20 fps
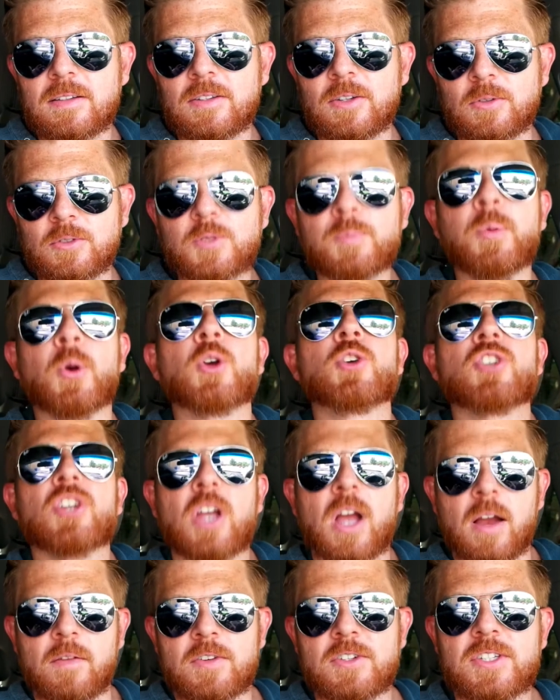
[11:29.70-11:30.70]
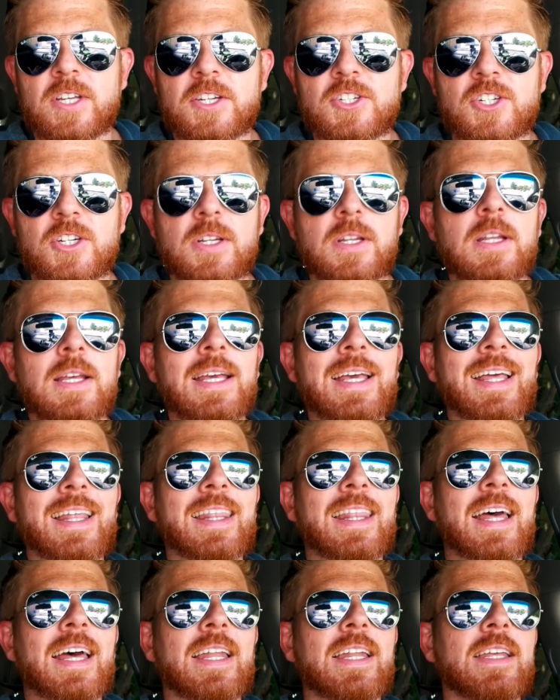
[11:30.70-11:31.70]
you know, spurs a conversation
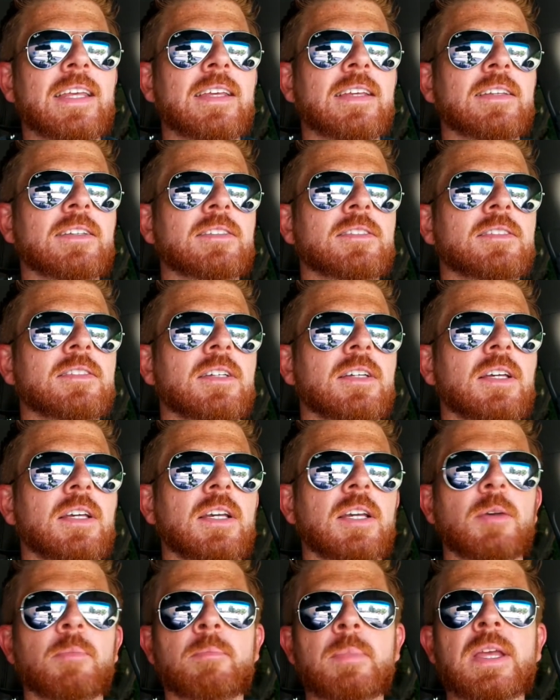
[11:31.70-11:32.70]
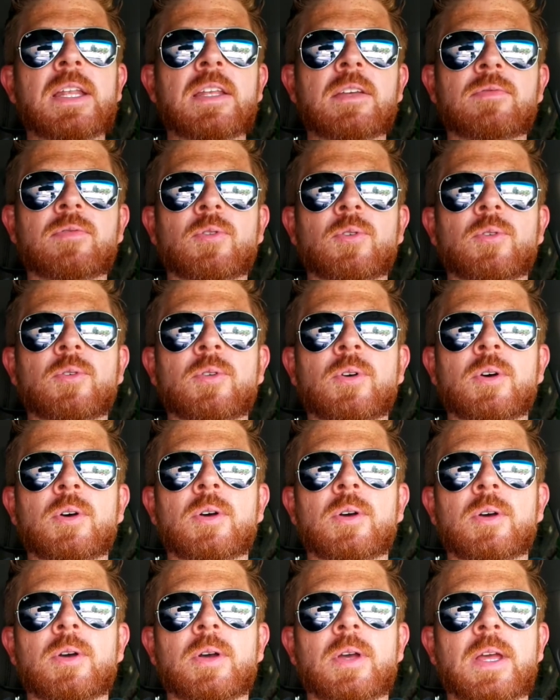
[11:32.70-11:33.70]
that is meaningful
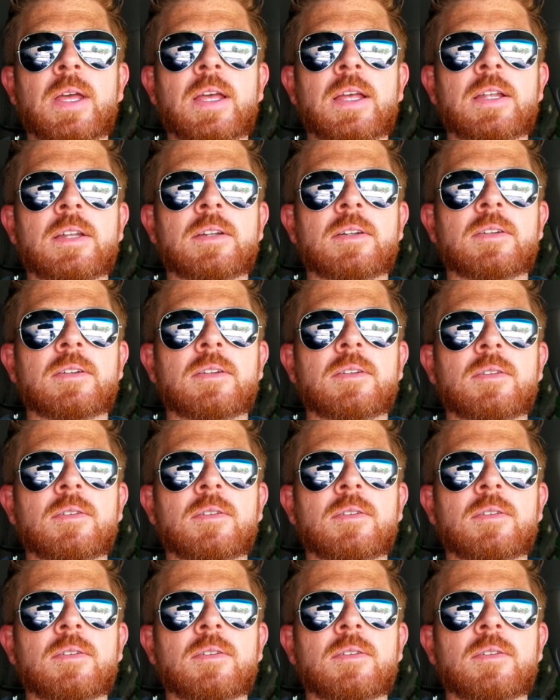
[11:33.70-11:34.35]
and